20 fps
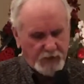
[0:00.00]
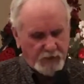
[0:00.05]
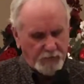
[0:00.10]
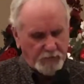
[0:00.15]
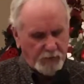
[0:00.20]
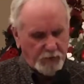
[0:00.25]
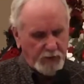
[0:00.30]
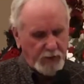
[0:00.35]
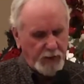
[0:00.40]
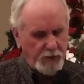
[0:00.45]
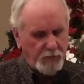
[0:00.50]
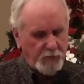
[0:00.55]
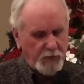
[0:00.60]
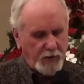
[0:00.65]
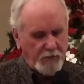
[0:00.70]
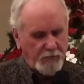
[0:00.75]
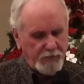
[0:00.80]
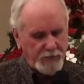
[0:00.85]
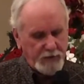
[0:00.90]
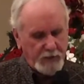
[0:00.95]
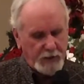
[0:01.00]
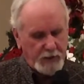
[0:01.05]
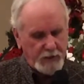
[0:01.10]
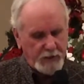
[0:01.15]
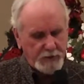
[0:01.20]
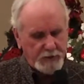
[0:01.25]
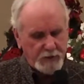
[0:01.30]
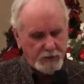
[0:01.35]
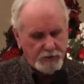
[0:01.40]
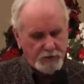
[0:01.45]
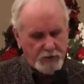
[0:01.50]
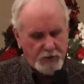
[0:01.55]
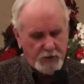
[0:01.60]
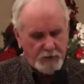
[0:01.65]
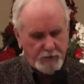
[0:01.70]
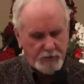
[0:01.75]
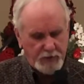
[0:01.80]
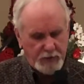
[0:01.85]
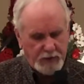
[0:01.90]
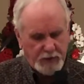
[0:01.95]
For he who prophesies is
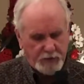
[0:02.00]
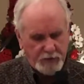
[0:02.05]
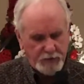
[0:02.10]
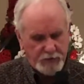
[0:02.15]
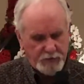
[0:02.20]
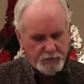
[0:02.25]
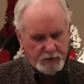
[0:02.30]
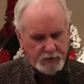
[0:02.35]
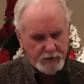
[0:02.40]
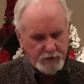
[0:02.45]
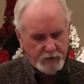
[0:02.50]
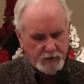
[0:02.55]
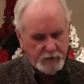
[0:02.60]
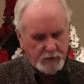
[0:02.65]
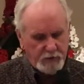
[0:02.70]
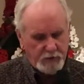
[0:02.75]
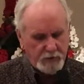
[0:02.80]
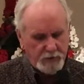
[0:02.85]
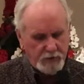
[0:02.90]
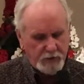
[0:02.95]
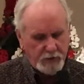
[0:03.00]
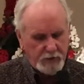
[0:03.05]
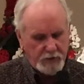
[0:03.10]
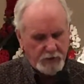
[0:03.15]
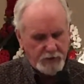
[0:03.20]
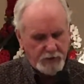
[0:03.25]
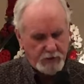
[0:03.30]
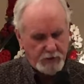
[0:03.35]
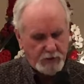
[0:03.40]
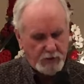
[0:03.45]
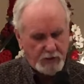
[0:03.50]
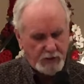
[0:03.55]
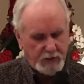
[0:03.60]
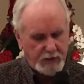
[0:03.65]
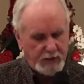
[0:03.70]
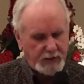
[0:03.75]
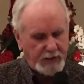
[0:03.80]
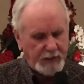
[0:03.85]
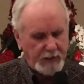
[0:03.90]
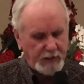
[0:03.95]
greater than he who speaks in tongues, unless
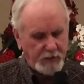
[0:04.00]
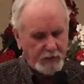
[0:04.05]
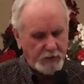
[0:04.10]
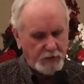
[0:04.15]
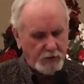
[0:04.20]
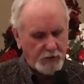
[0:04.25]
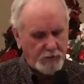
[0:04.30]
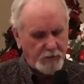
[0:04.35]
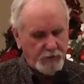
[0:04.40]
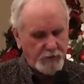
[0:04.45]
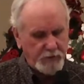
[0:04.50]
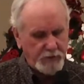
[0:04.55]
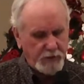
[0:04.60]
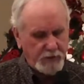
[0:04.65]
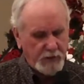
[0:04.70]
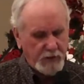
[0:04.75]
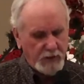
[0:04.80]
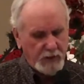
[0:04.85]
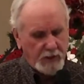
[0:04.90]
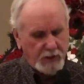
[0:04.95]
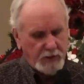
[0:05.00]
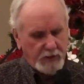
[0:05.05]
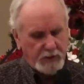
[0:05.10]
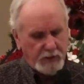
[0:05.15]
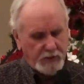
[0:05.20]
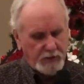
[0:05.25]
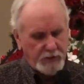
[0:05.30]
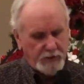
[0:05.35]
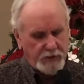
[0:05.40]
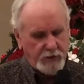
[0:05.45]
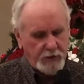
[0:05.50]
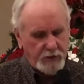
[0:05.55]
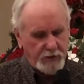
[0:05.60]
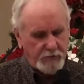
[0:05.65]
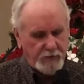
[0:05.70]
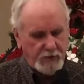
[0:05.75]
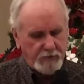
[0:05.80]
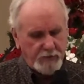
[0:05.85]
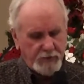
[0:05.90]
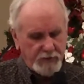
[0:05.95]
indeed he interprets, that the church
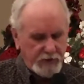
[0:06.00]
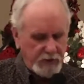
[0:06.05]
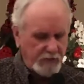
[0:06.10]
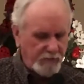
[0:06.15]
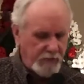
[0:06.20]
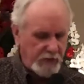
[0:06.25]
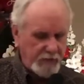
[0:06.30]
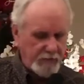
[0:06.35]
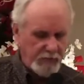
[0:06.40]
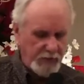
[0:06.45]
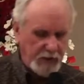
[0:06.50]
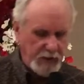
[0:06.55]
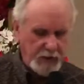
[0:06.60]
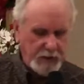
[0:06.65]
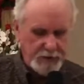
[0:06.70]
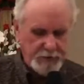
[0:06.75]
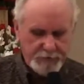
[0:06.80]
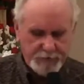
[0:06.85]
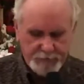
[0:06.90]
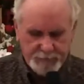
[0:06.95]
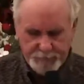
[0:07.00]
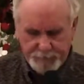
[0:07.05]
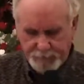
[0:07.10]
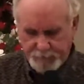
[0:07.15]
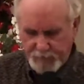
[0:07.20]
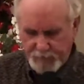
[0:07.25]
may receive edification."